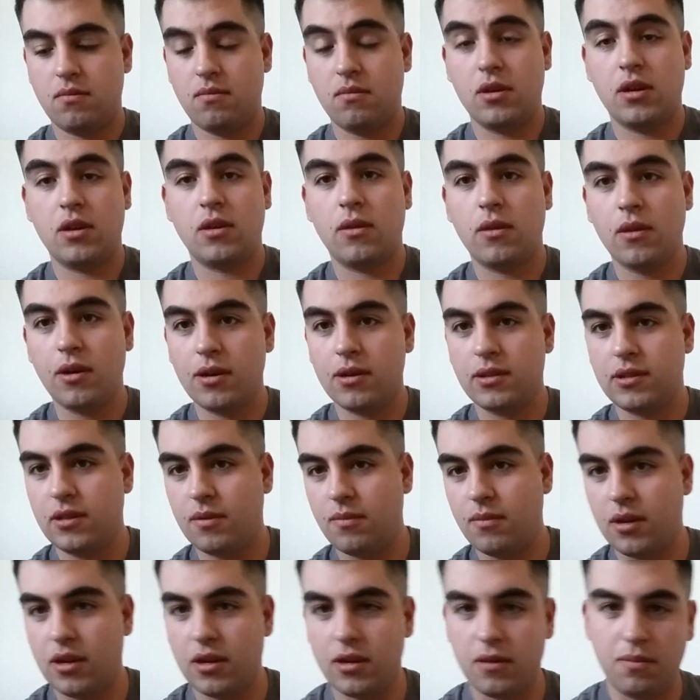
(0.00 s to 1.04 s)
My thoughts
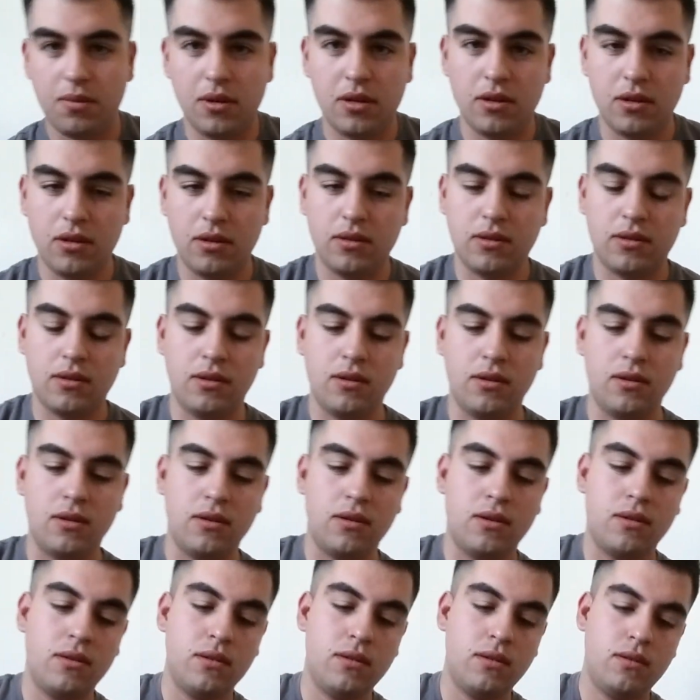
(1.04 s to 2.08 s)
and my opinions
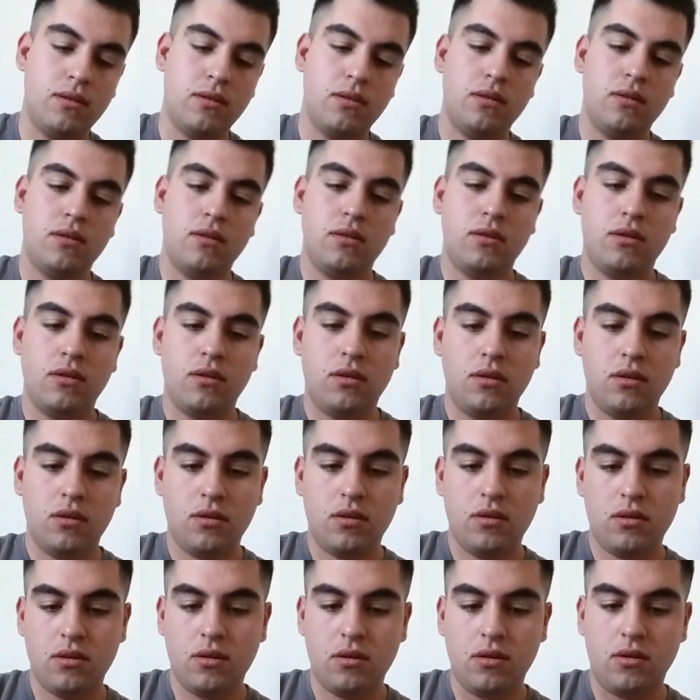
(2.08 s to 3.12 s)
on
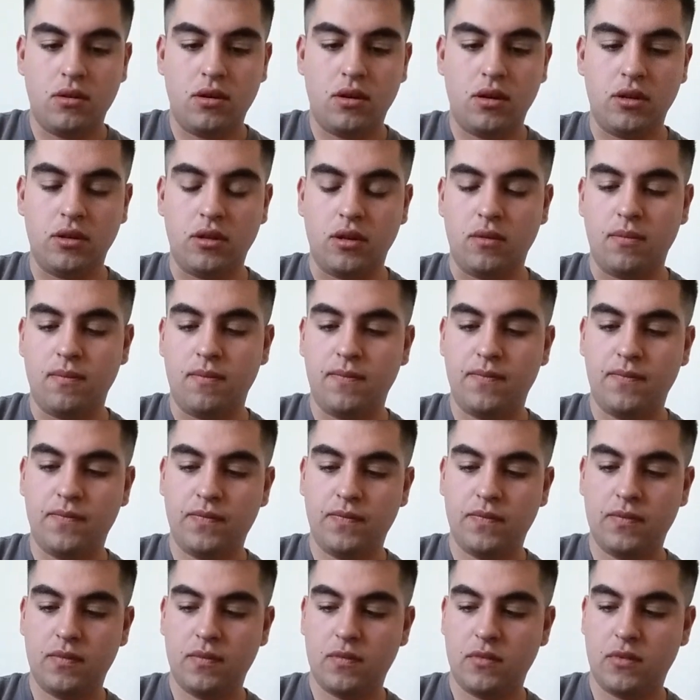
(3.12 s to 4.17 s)
them.
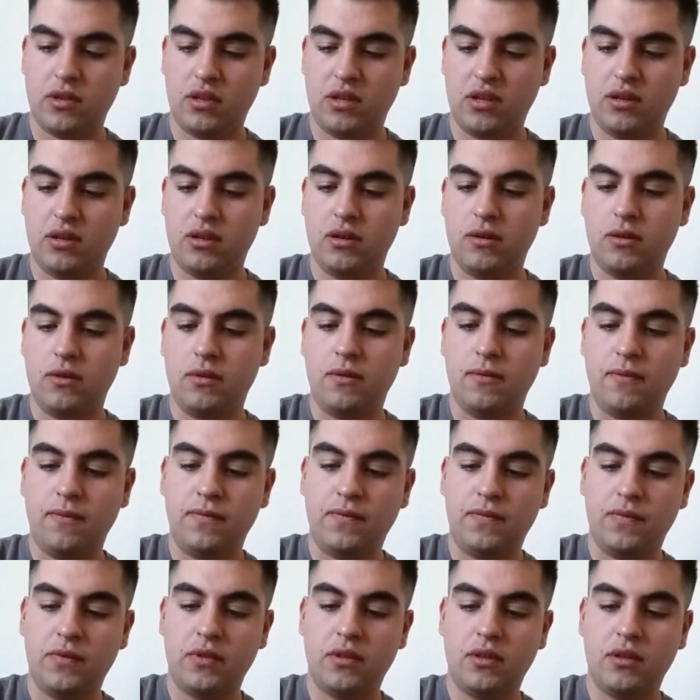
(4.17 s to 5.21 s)
Now,
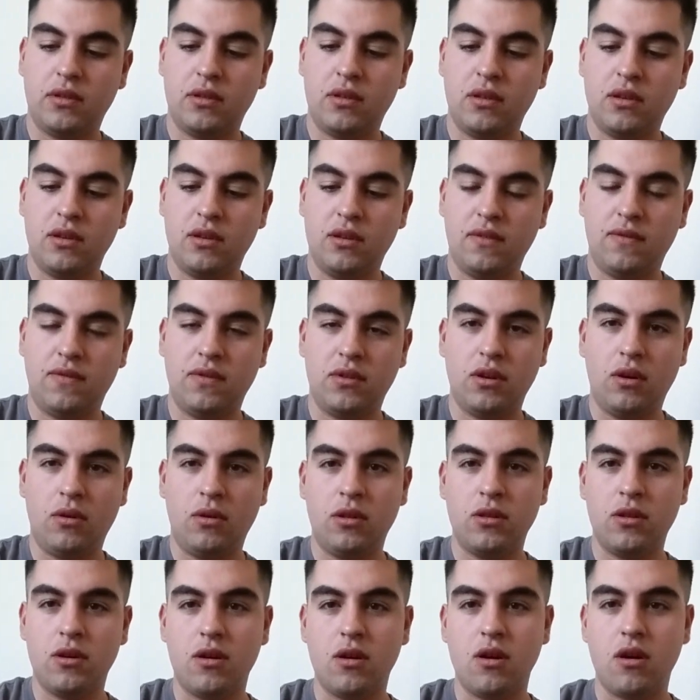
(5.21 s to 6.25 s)
if you go
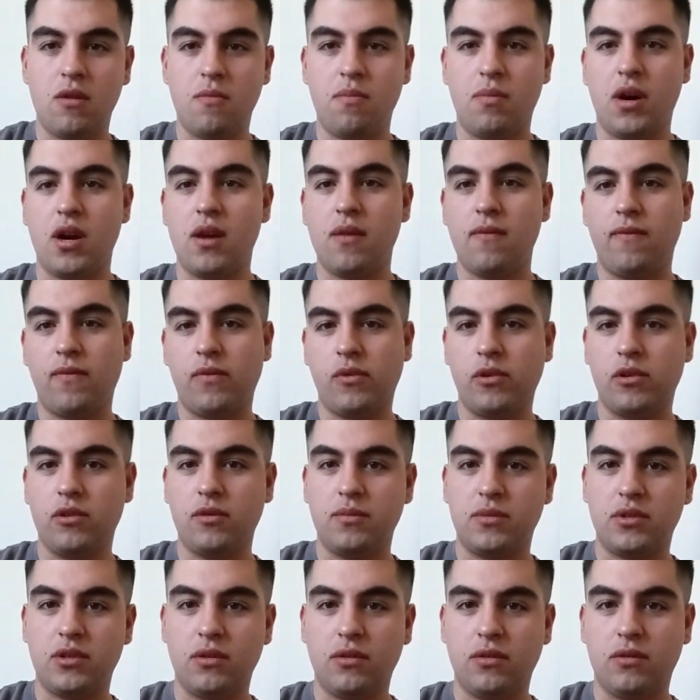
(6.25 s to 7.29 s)
on the pipe
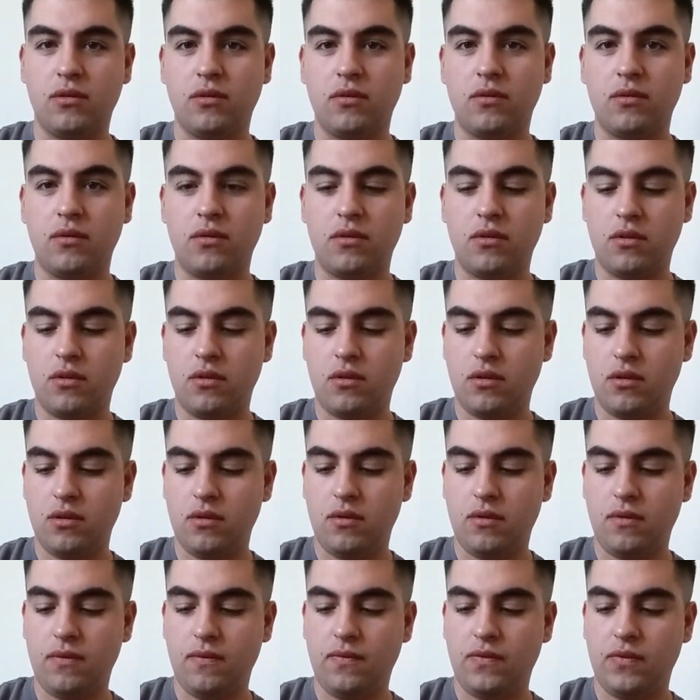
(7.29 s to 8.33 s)
forums,
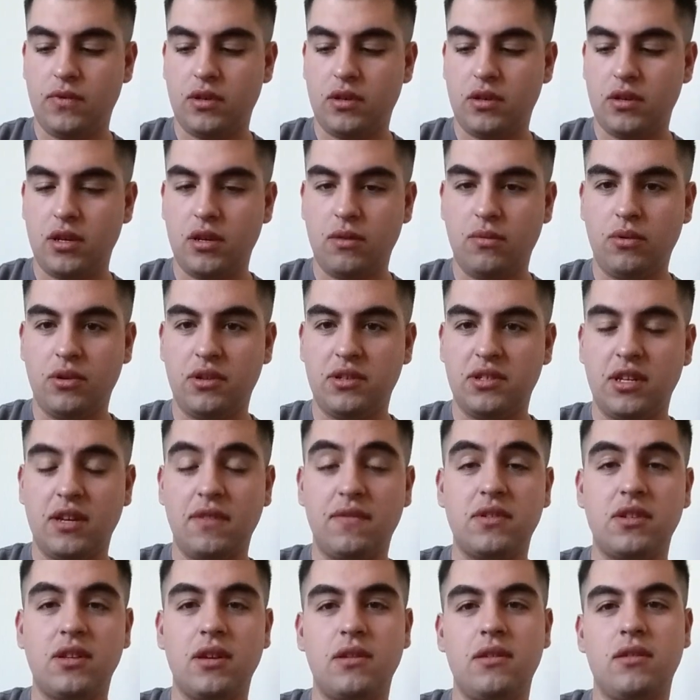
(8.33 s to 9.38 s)
Kaywoodies have
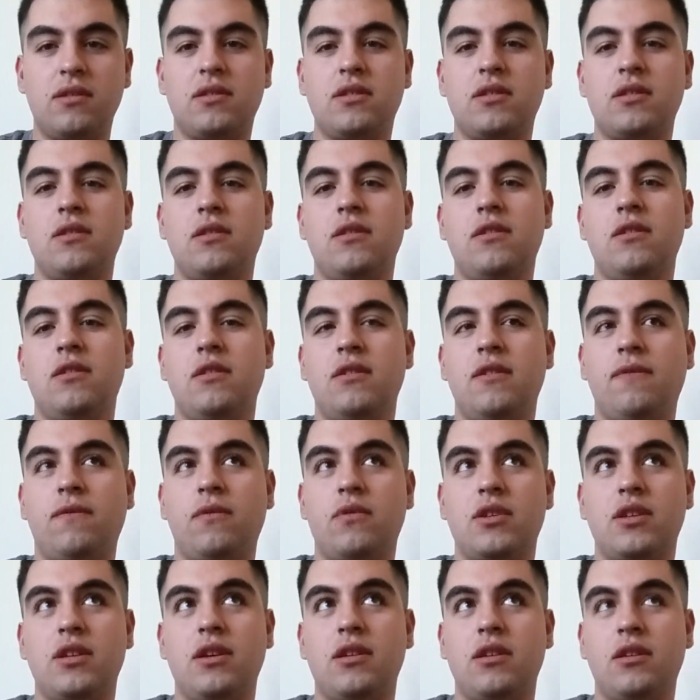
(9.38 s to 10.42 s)
a tendency
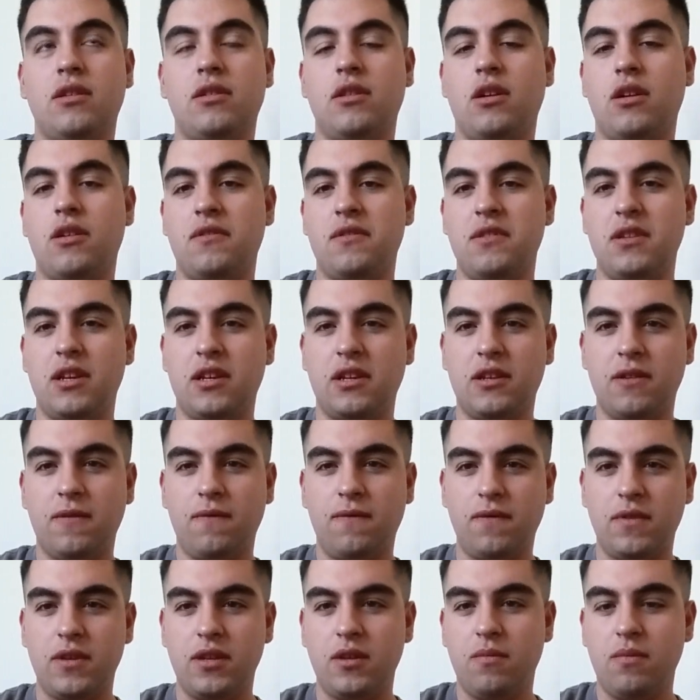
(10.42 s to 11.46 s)
for getting a lot of negative
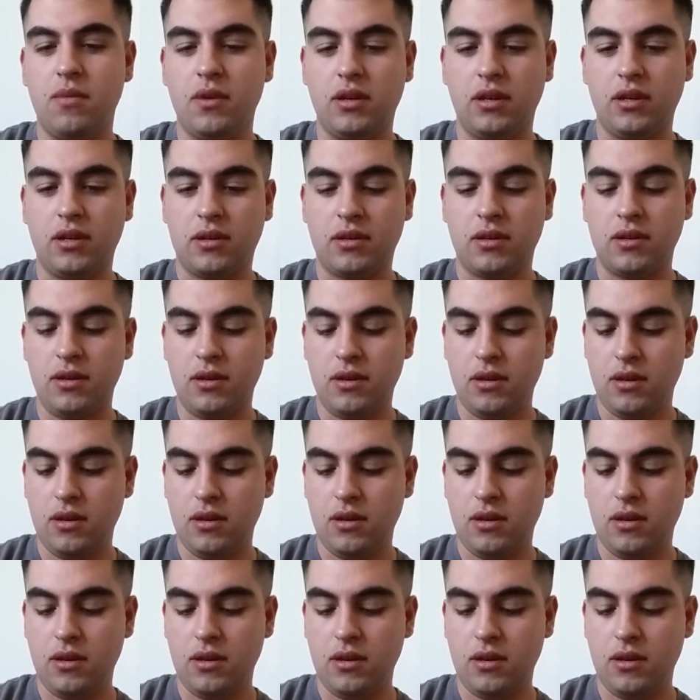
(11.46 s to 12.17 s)
feedback.